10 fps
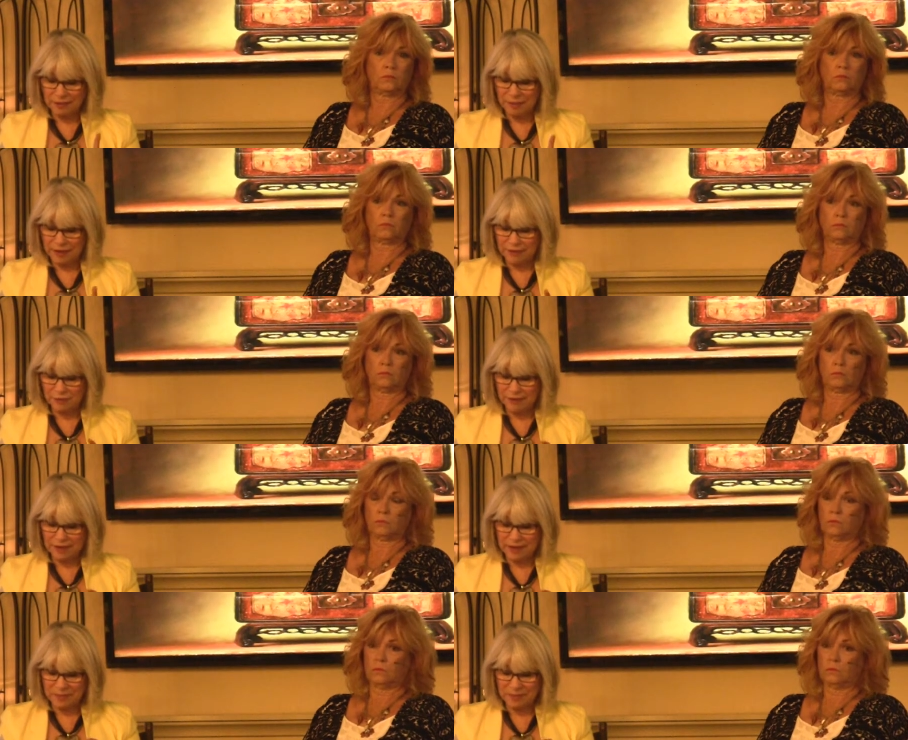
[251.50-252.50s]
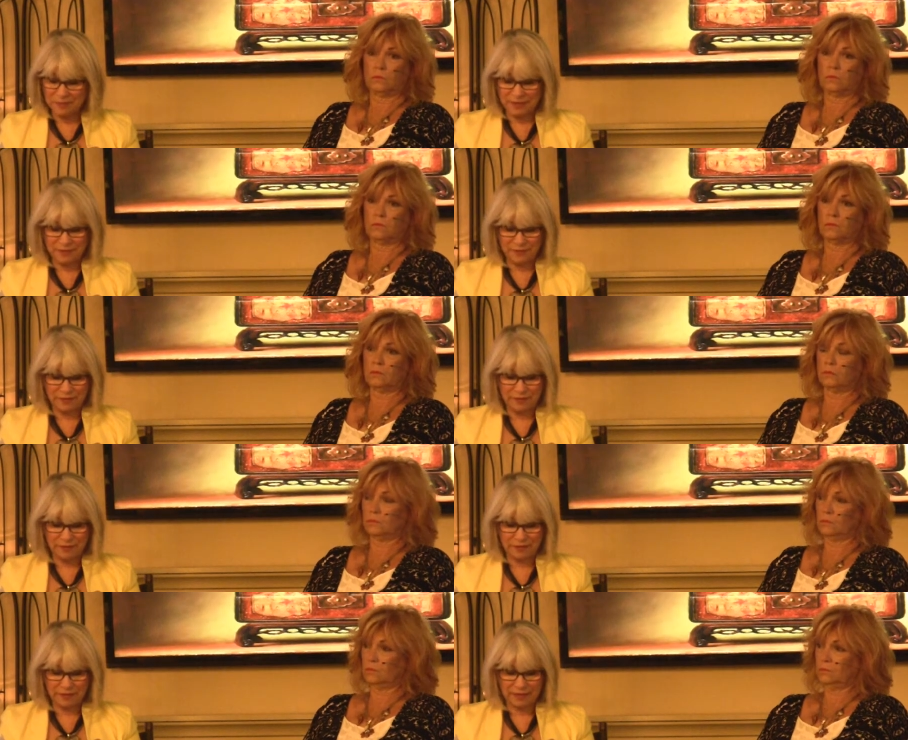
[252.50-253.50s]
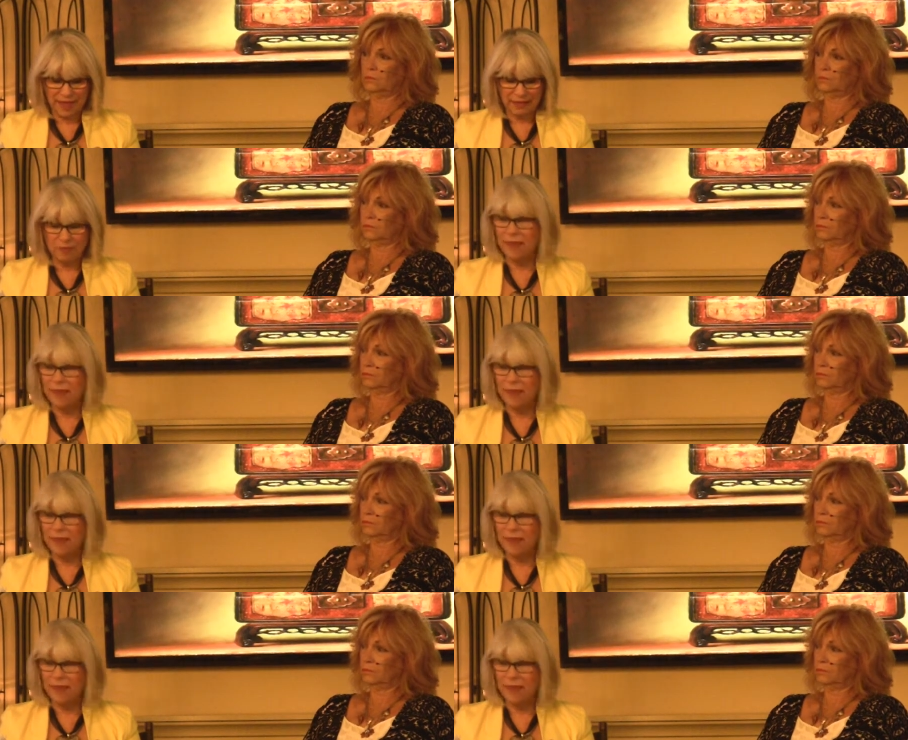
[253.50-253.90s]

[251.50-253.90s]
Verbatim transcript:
Speaker 1: but three times as many females as